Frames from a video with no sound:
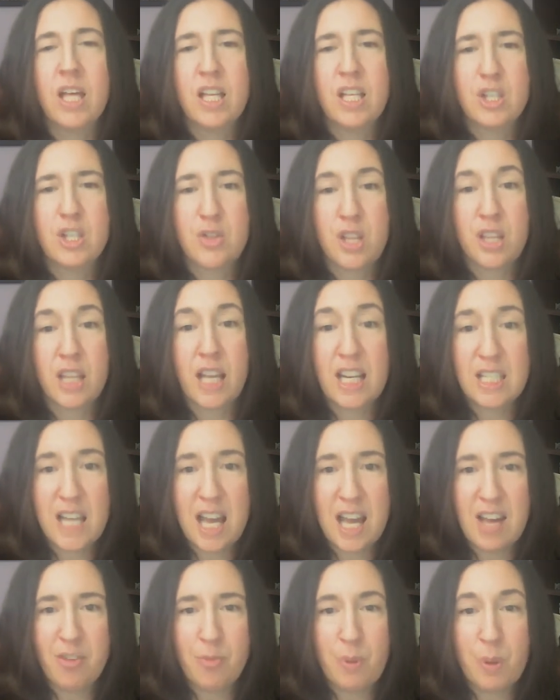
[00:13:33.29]
So they like to
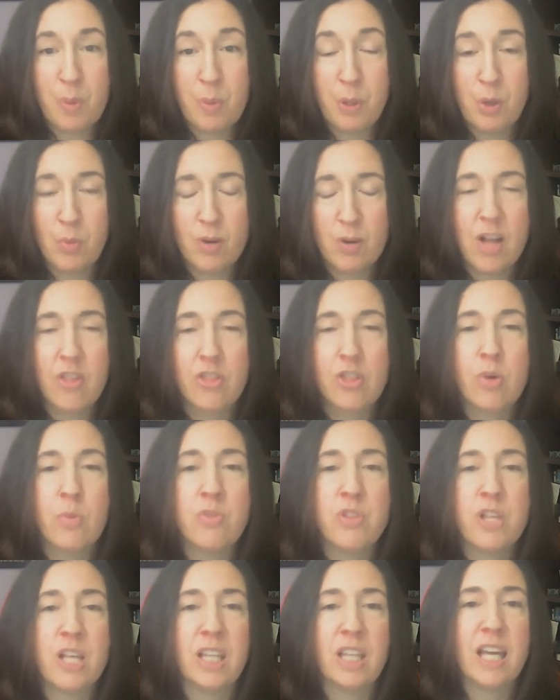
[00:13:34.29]
have people around them,
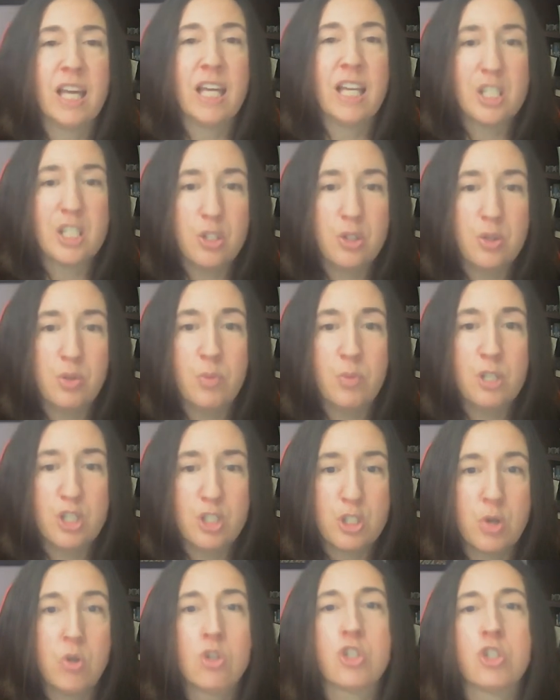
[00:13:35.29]
they like to be
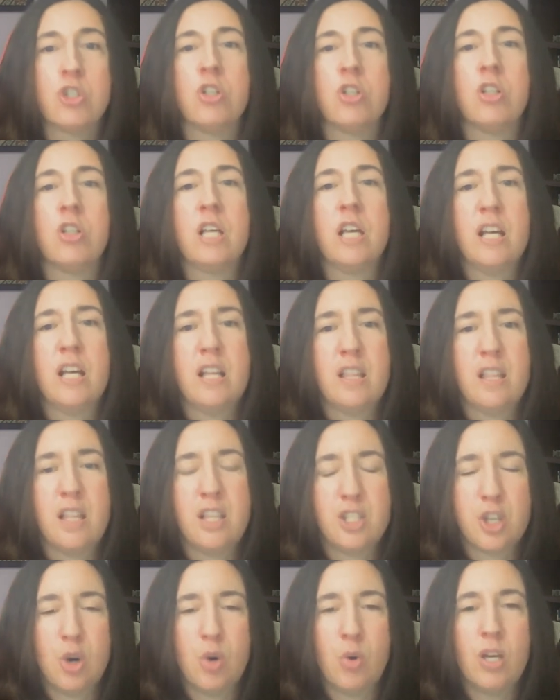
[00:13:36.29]
social,
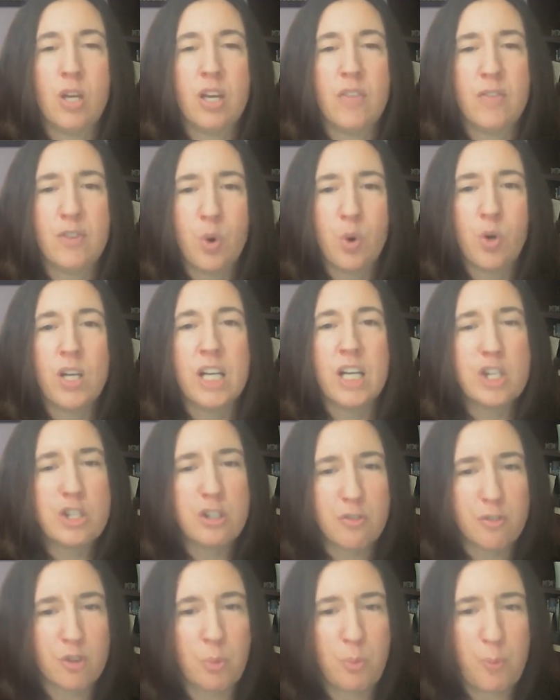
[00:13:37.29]
so if you're an
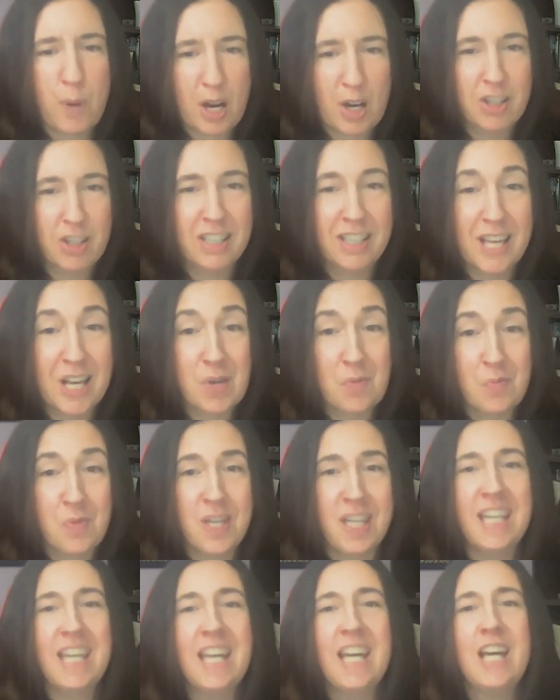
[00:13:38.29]
introvert parent like
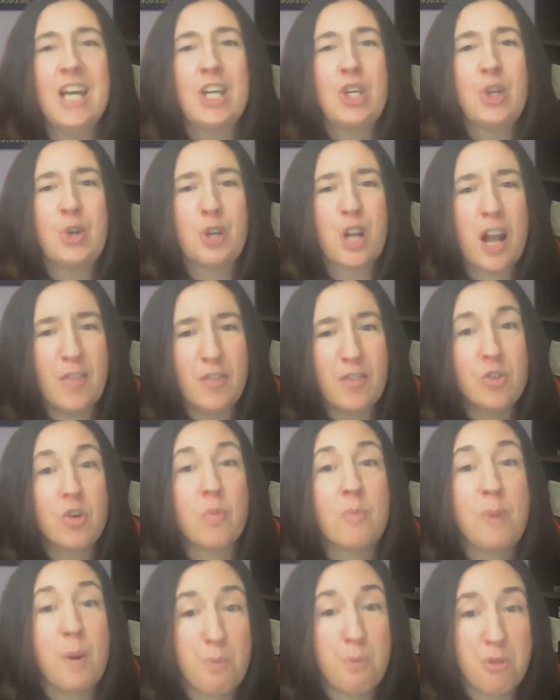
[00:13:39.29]
me, you have to
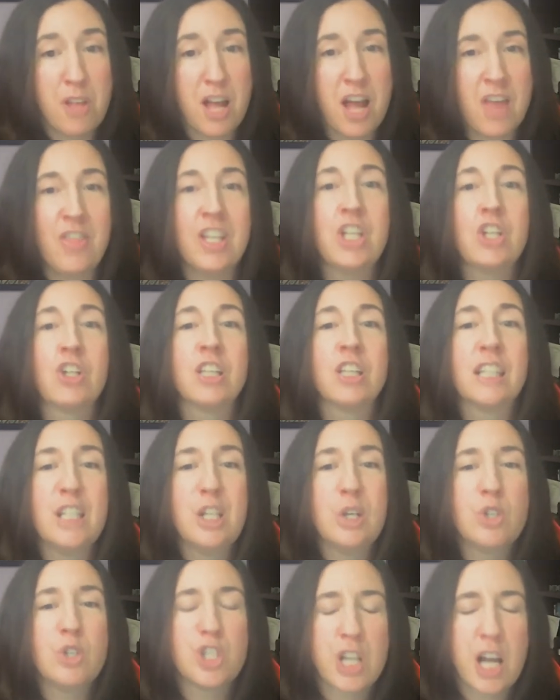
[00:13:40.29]
remember that that your
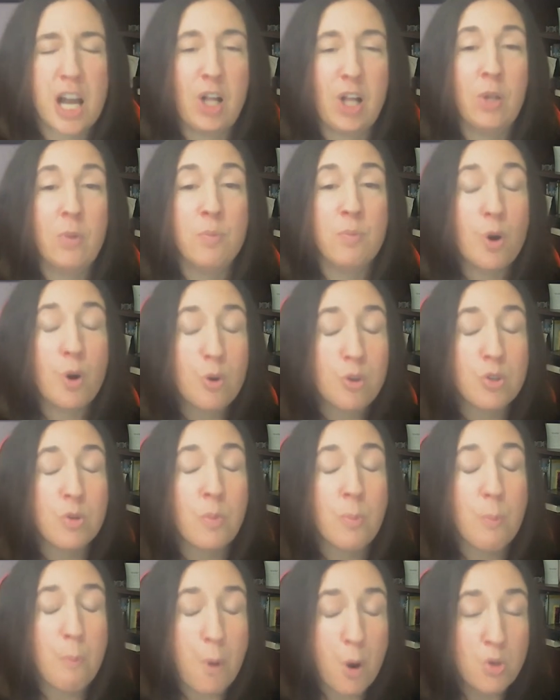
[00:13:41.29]
Leo child mo-
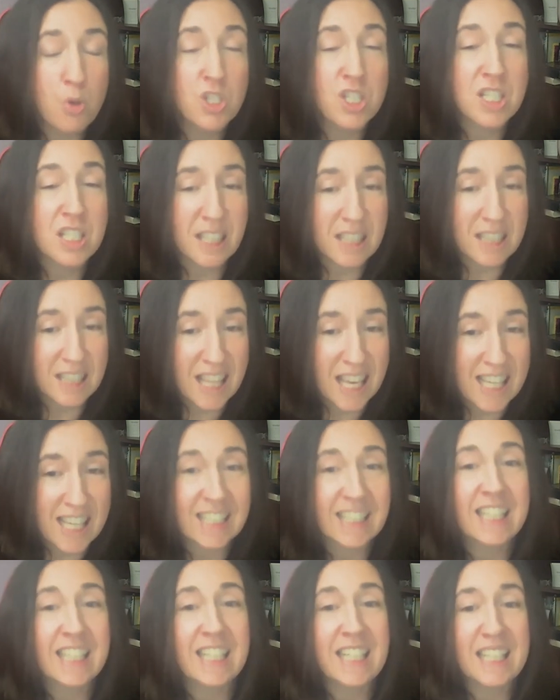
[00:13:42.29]
most
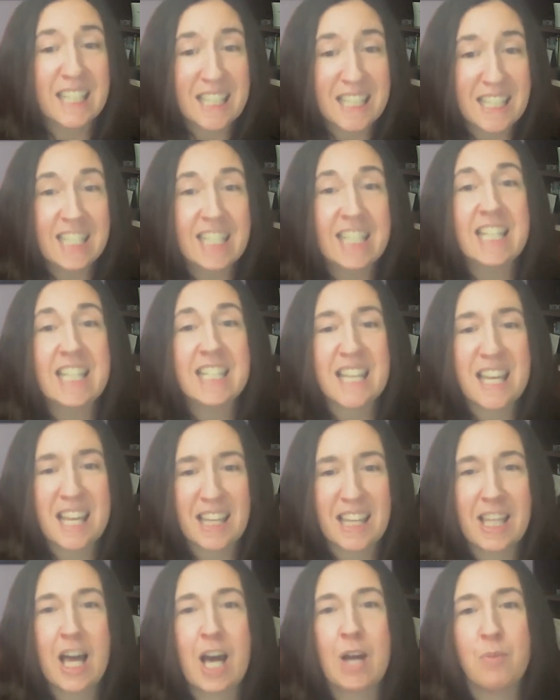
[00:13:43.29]
likely needs
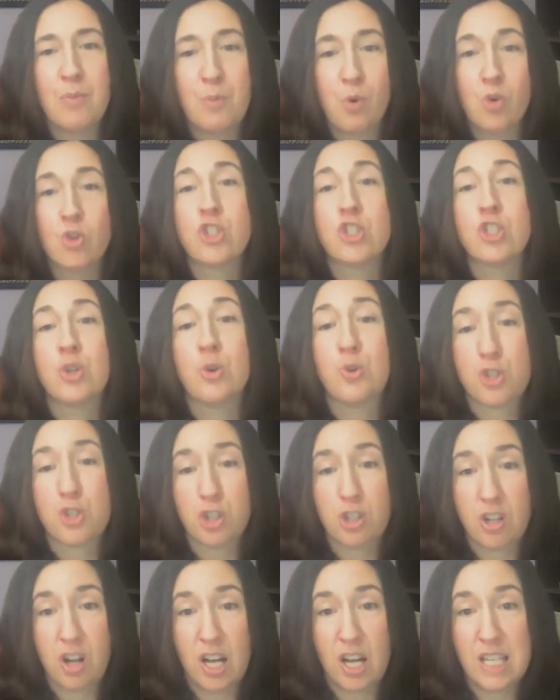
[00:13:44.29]
a lot more social
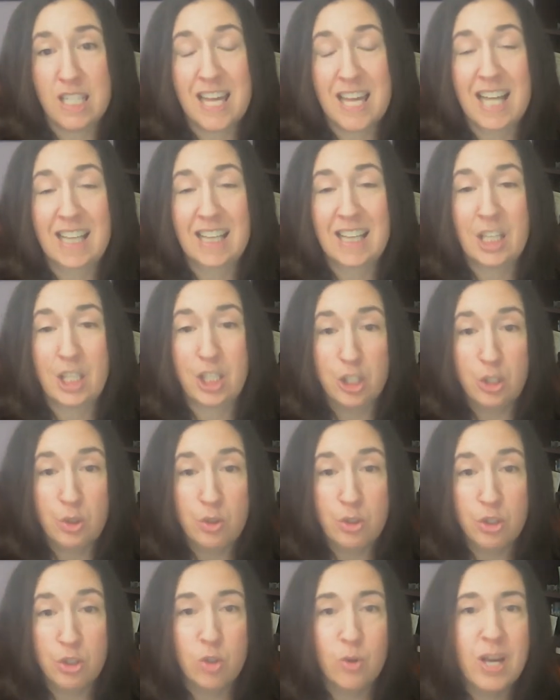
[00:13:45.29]
contact than you
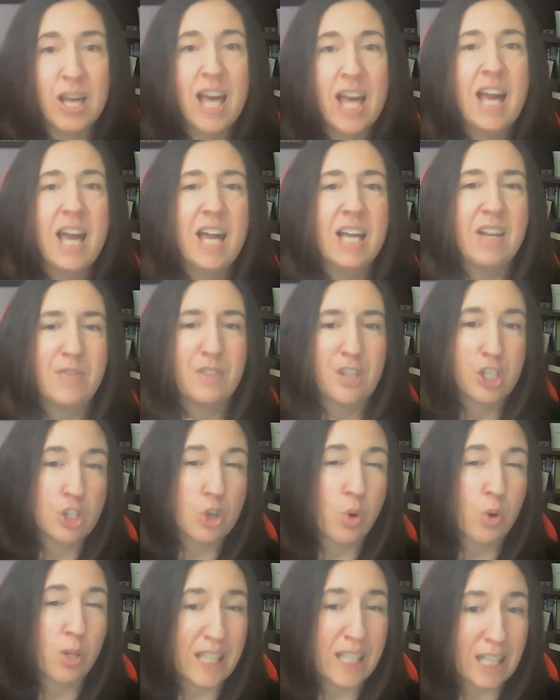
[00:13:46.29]
do, and if they
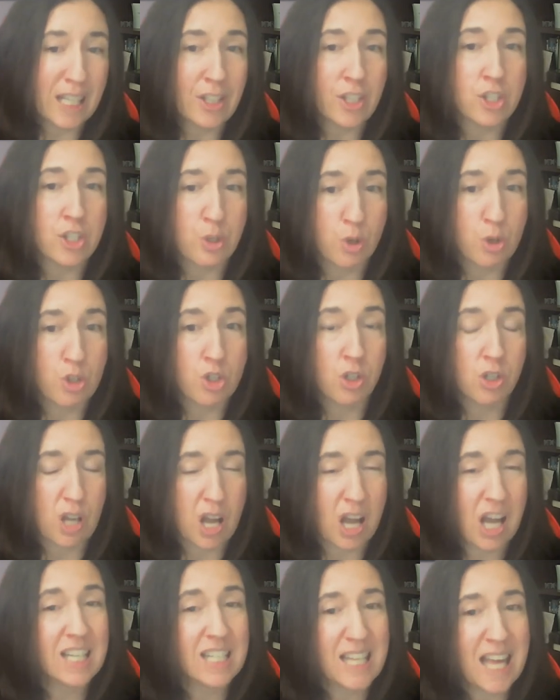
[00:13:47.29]
don't get the social
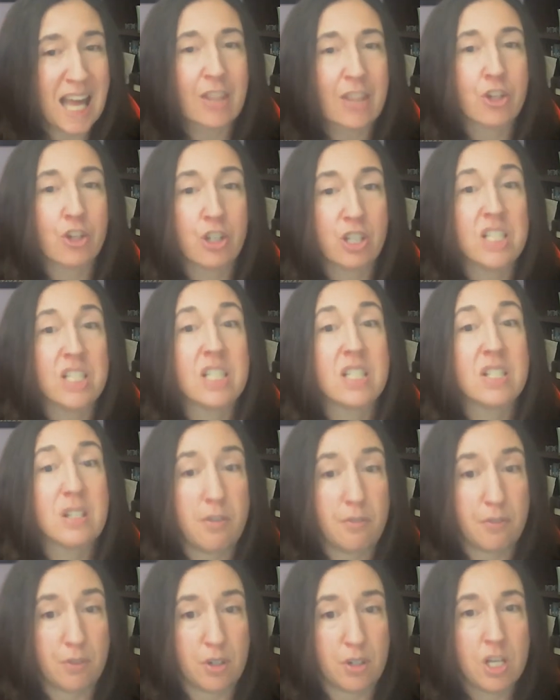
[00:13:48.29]
contact, they're going to
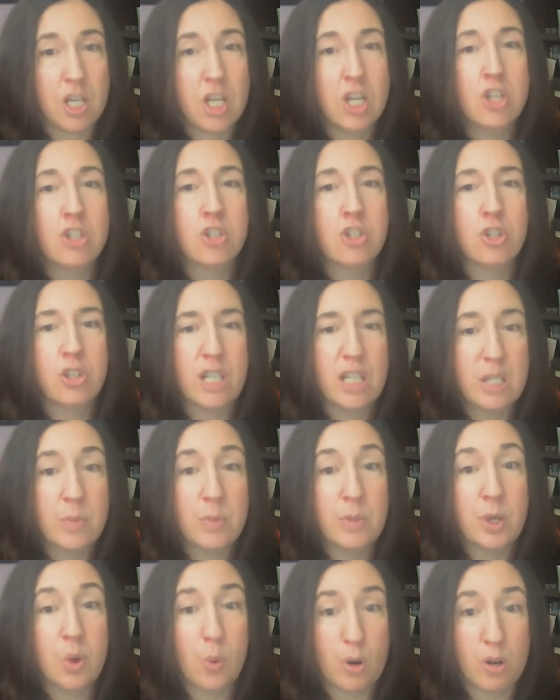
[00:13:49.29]
suffer. So you need to
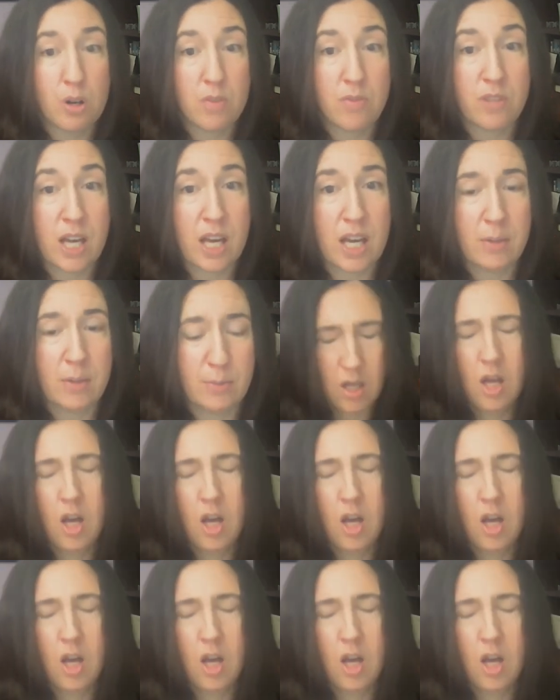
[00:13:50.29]
be aware of that.